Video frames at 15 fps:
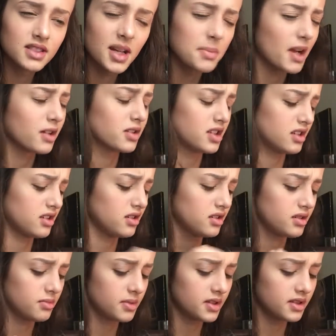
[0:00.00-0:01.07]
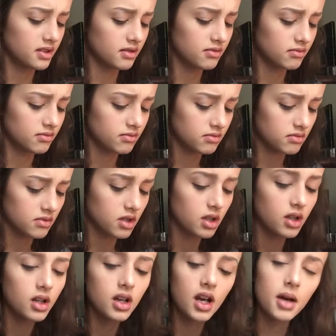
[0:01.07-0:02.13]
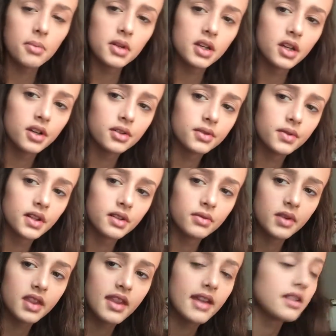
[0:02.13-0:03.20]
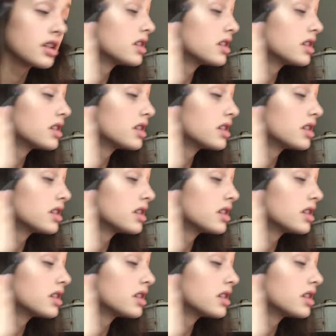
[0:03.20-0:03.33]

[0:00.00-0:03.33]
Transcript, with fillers: I'm not going to do it, but I'm going to go in with that